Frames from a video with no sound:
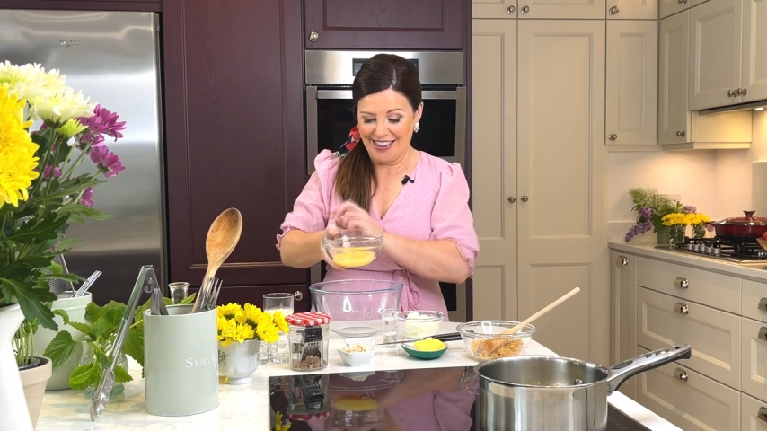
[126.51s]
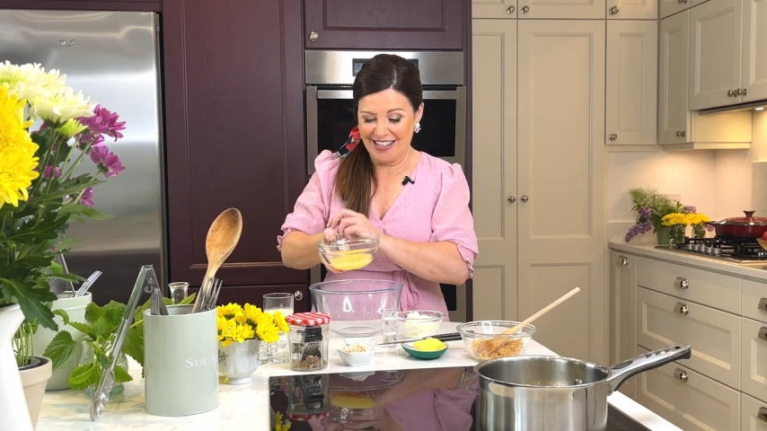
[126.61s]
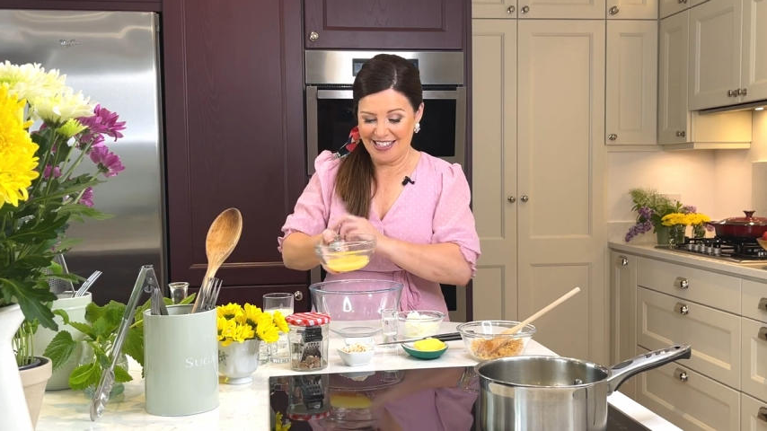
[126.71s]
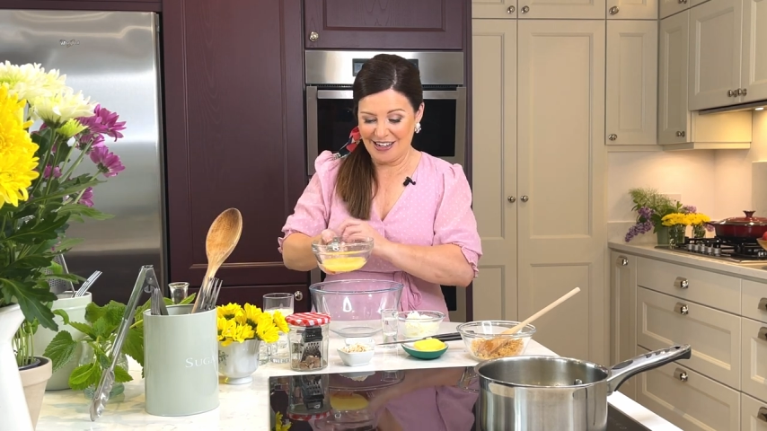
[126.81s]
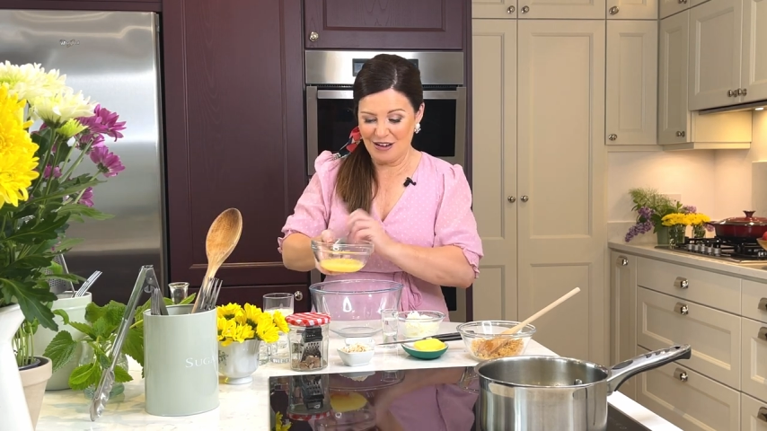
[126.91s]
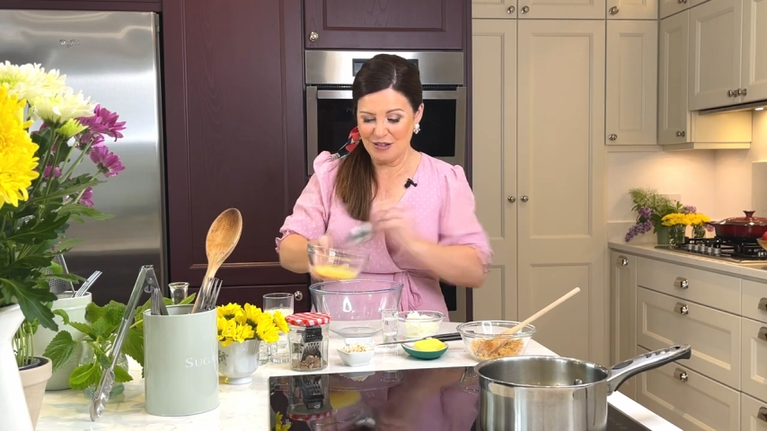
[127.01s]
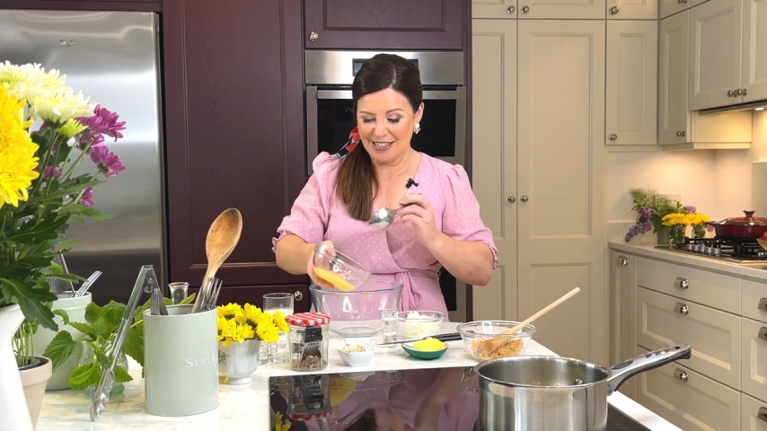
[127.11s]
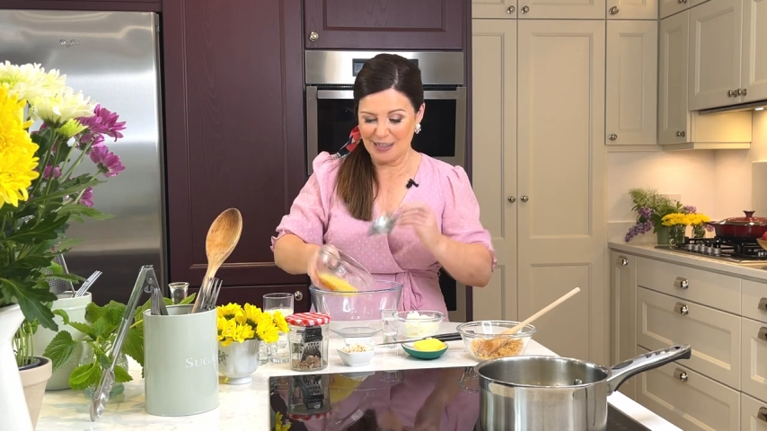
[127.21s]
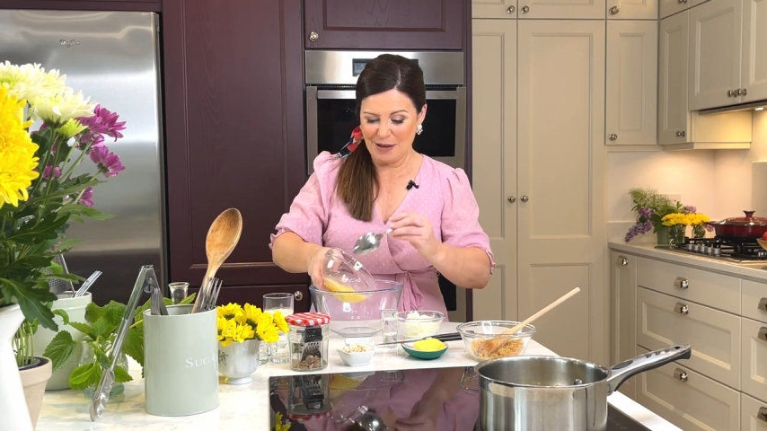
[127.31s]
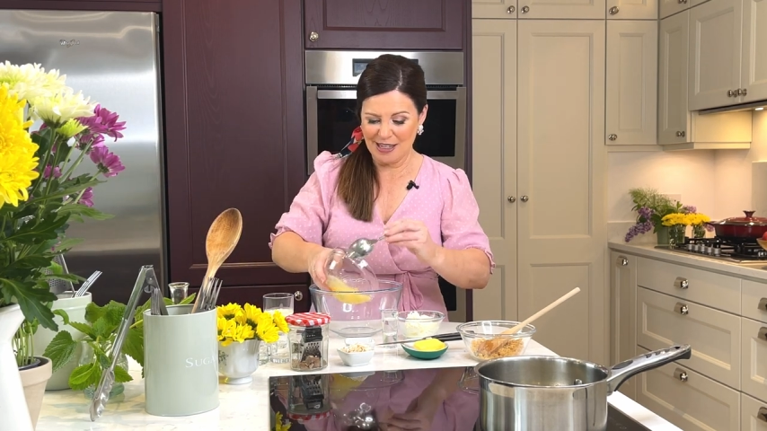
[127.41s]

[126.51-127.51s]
this goes, it smells